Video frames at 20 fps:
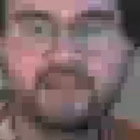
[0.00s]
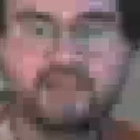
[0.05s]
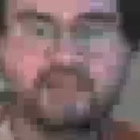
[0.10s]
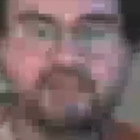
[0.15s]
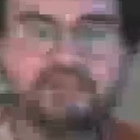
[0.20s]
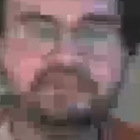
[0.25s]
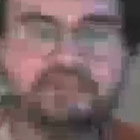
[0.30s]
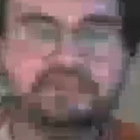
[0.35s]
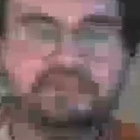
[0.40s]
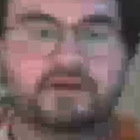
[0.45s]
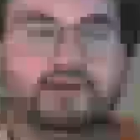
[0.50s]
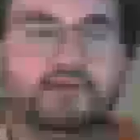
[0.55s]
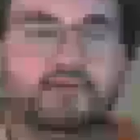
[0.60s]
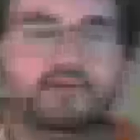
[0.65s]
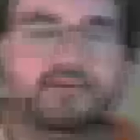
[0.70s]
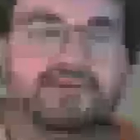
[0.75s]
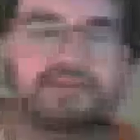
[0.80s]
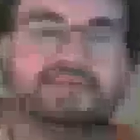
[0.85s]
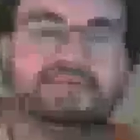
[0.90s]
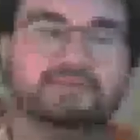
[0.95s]
So,
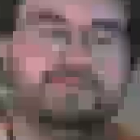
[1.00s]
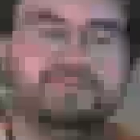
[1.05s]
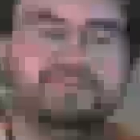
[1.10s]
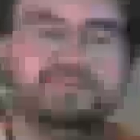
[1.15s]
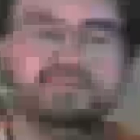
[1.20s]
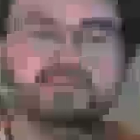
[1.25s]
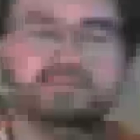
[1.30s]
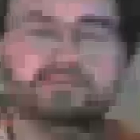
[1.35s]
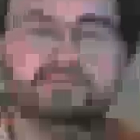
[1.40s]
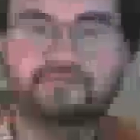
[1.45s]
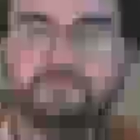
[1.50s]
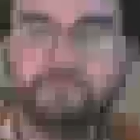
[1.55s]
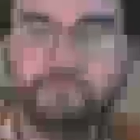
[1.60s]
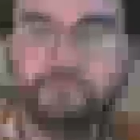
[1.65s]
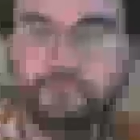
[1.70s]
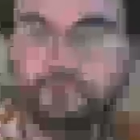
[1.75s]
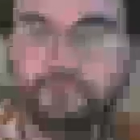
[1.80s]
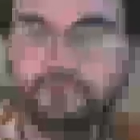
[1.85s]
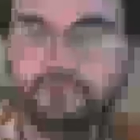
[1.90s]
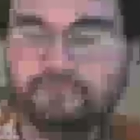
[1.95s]
as I mentioned
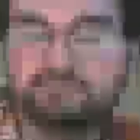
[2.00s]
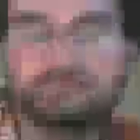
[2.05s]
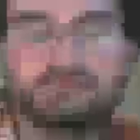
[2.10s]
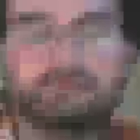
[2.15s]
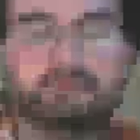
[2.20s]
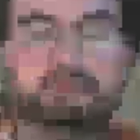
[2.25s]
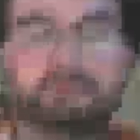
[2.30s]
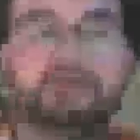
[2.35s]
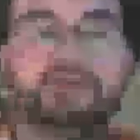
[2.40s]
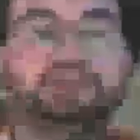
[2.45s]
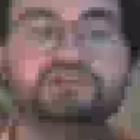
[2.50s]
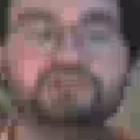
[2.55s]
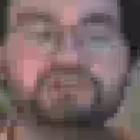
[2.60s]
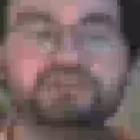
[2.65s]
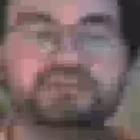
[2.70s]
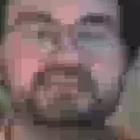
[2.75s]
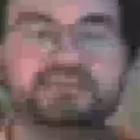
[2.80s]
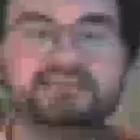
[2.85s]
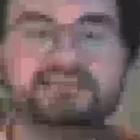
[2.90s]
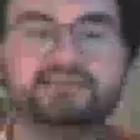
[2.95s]
before, the original
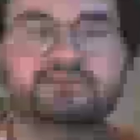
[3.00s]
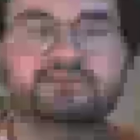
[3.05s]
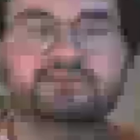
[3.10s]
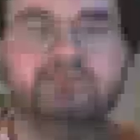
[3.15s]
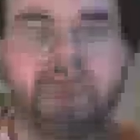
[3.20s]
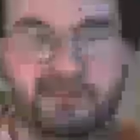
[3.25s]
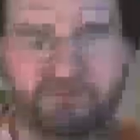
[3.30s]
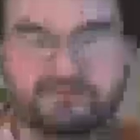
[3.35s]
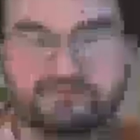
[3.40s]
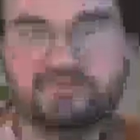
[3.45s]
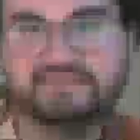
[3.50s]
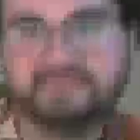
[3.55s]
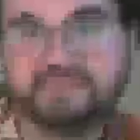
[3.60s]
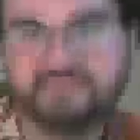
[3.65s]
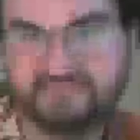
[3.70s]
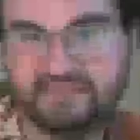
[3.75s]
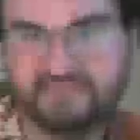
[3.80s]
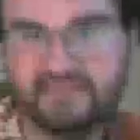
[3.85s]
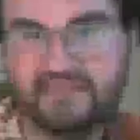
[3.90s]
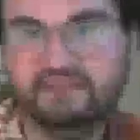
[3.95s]
settlers of this
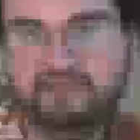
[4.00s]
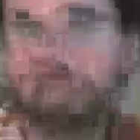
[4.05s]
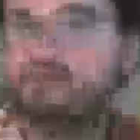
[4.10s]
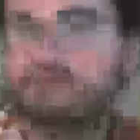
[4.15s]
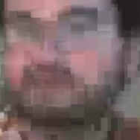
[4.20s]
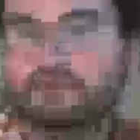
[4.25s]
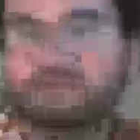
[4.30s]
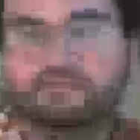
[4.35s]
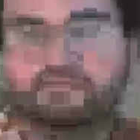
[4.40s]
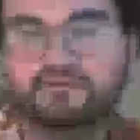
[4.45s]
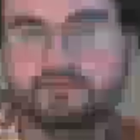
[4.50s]
land, of New